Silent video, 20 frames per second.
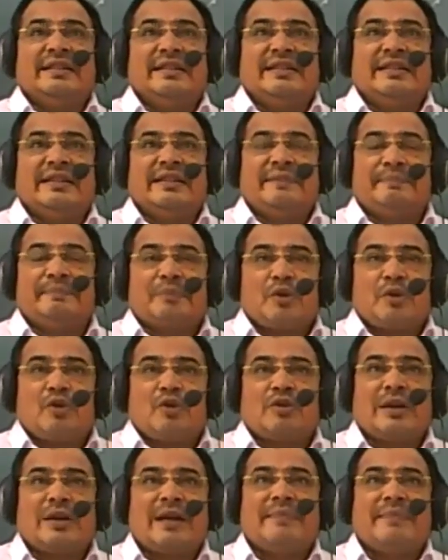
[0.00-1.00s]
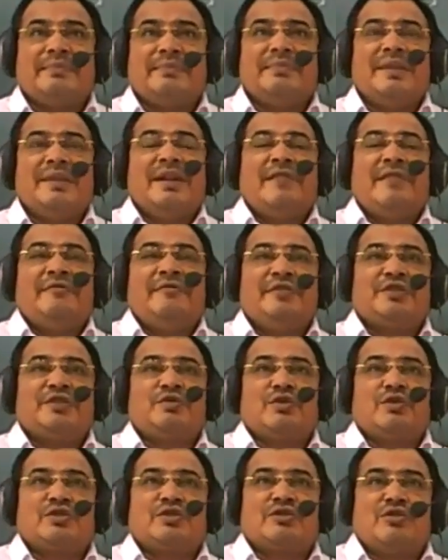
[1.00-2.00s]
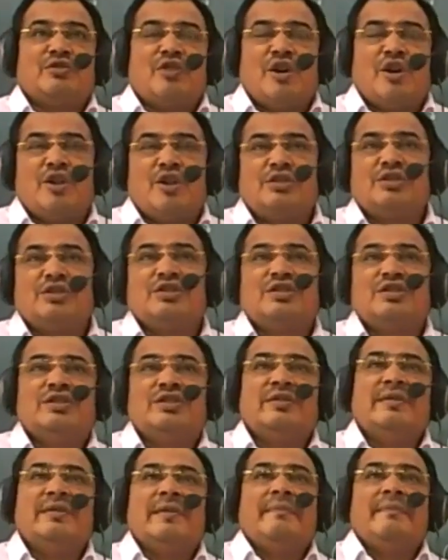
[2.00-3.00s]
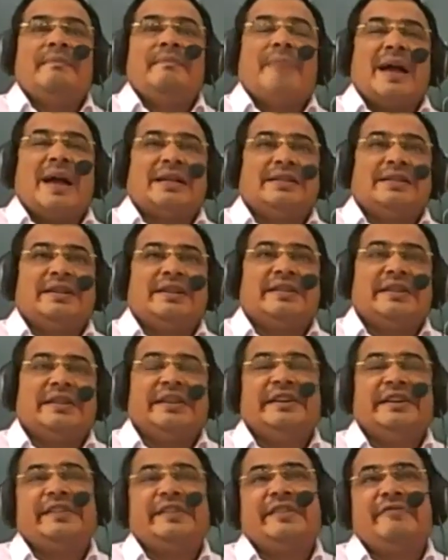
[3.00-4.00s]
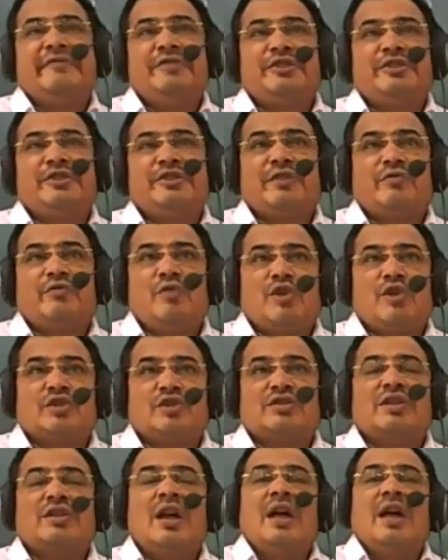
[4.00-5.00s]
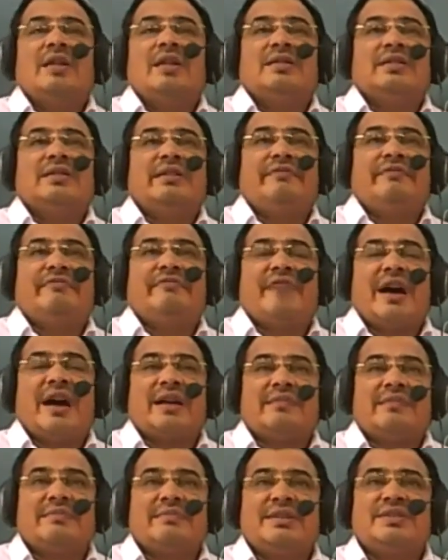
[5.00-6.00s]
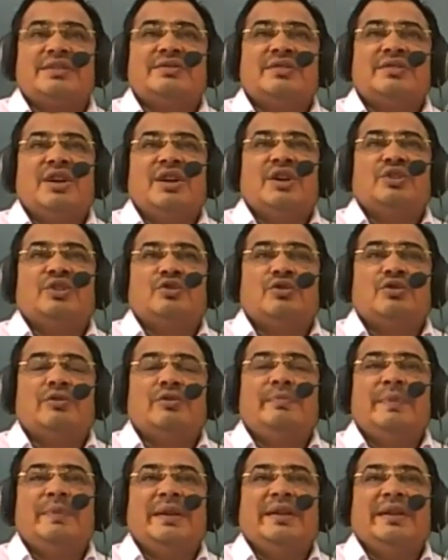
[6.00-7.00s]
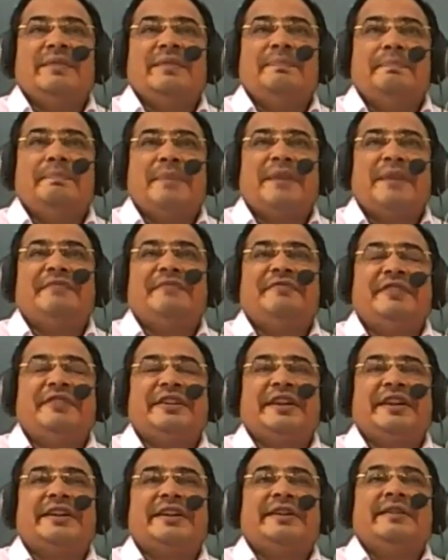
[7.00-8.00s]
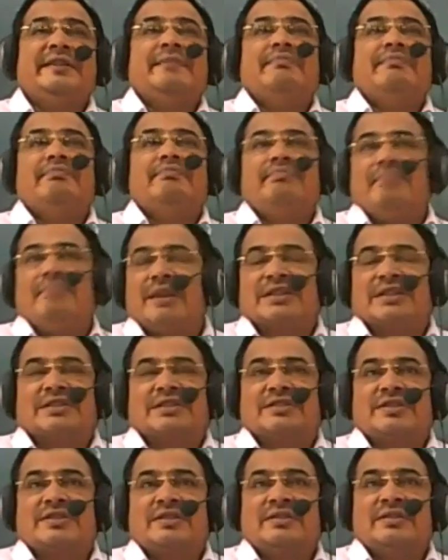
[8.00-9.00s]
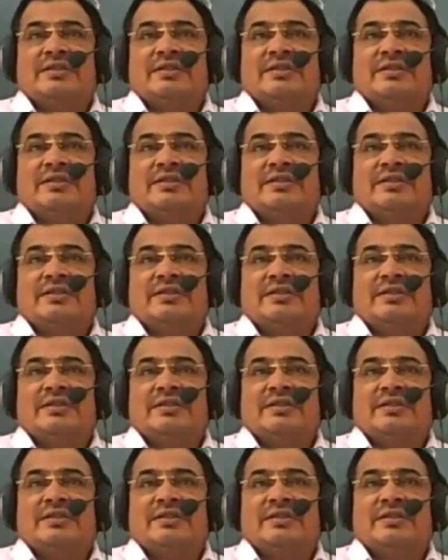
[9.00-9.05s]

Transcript: the program which was launched by the Green Revolution was the farmers should be benefited much.